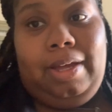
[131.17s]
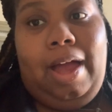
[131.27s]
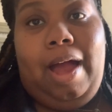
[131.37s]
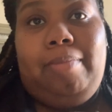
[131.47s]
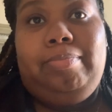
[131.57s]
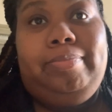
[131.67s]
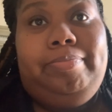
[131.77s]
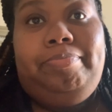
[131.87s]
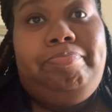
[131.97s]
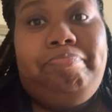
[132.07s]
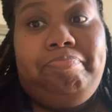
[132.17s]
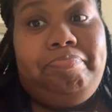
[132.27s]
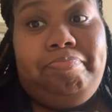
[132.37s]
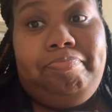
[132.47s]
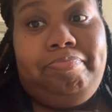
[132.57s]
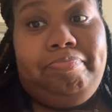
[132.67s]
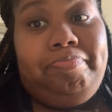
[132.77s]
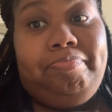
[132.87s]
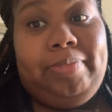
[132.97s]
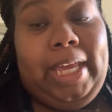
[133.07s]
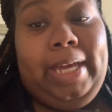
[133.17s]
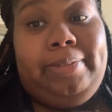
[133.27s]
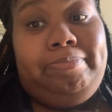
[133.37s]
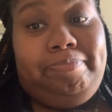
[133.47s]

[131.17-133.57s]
I'm, yeah,